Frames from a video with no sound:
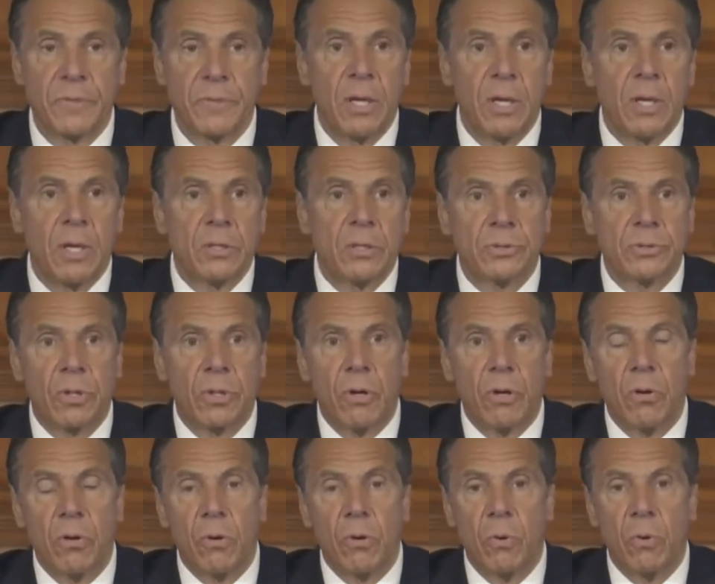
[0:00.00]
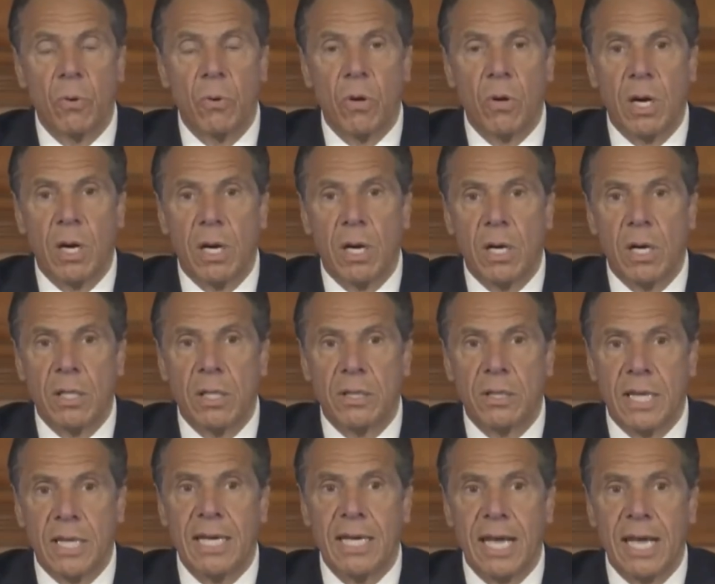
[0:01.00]
So
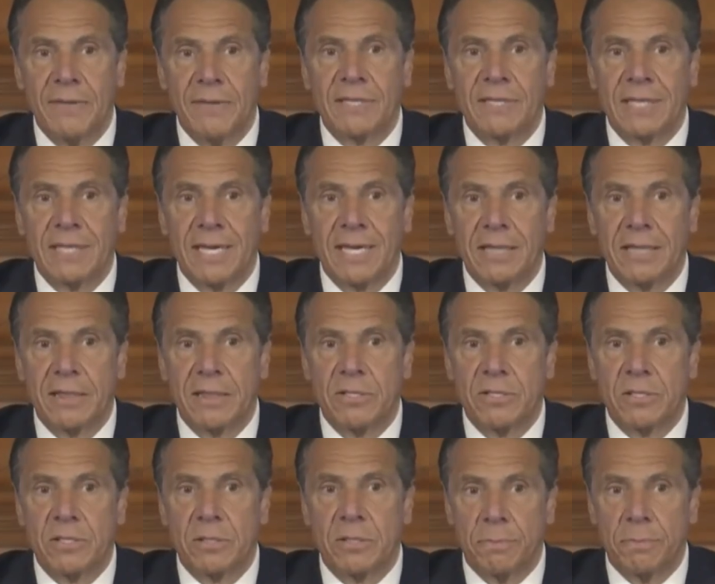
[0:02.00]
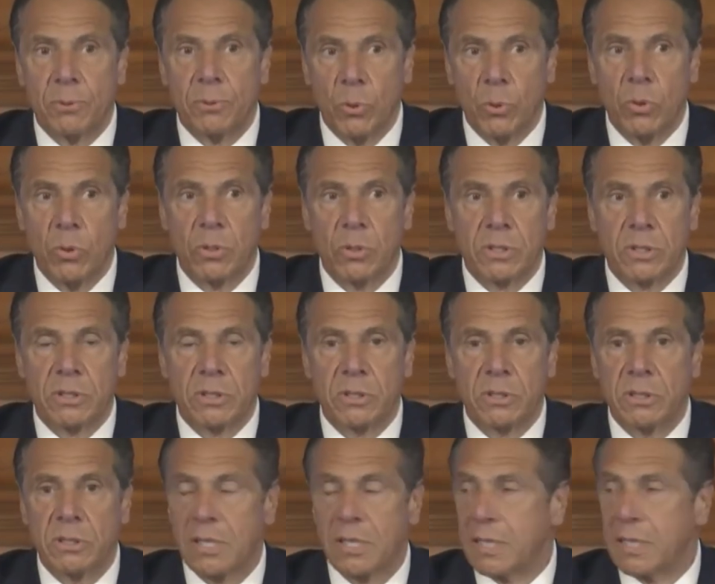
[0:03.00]
they have to get the support
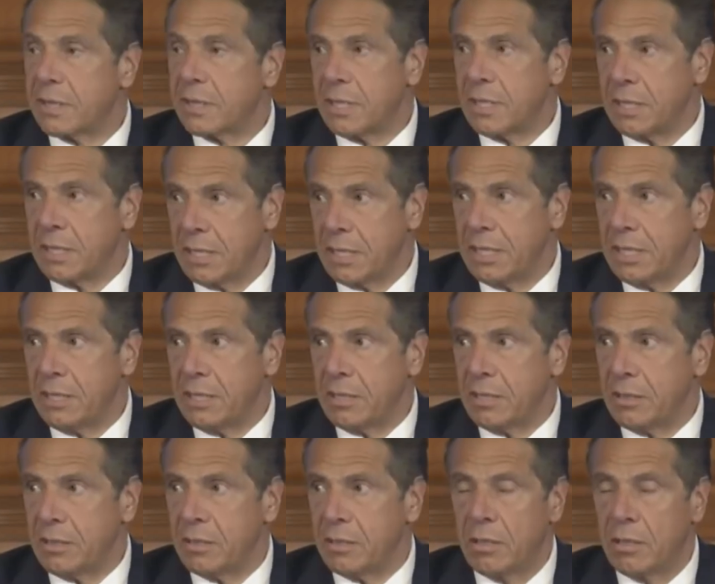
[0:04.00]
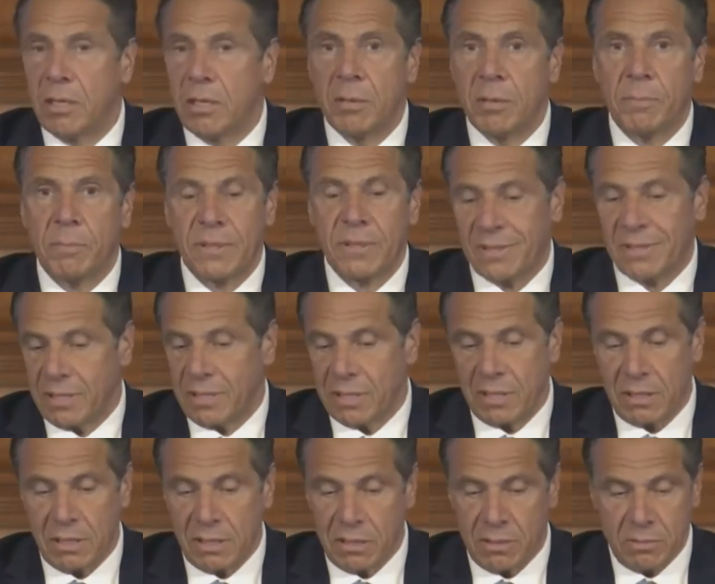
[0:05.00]
that they need. But they're
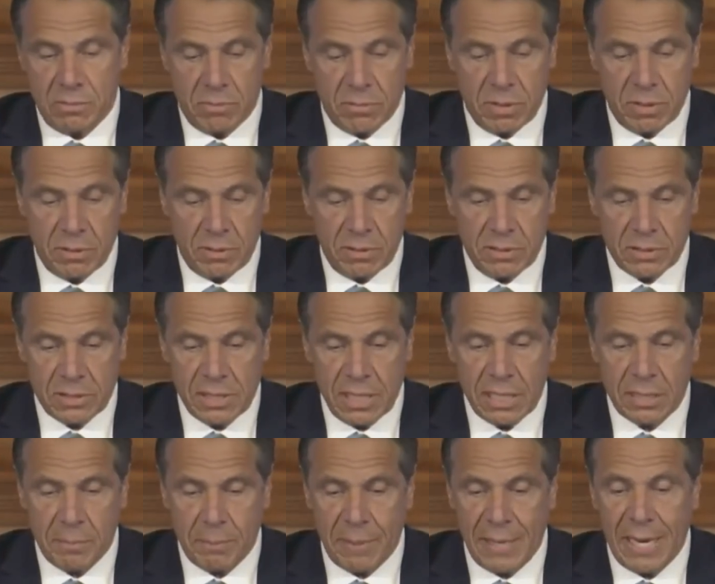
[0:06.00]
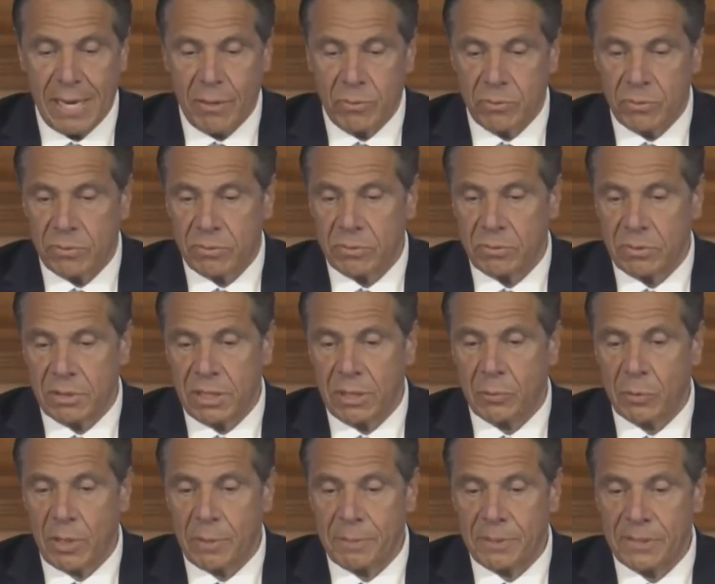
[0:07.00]
it's not about the
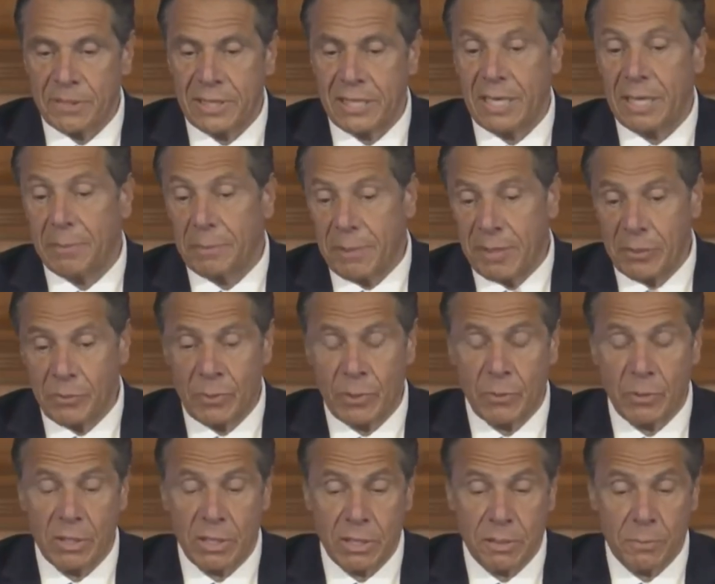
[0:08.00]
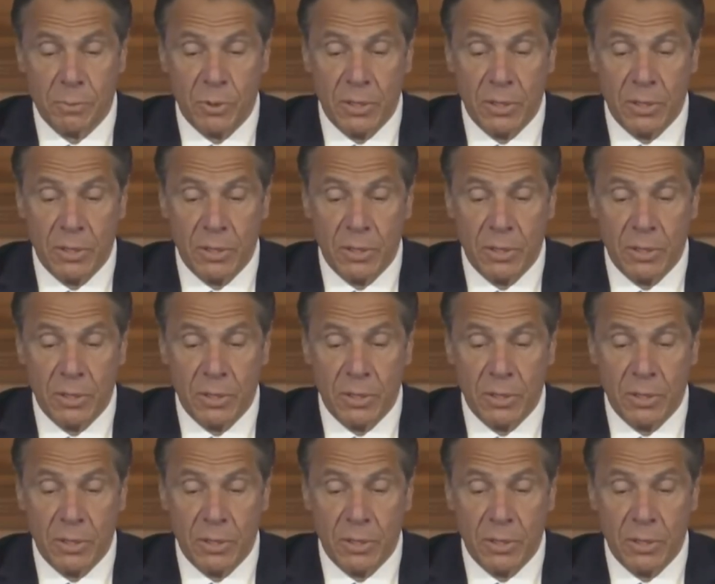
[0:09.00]
NYPD. And by the way, one other point.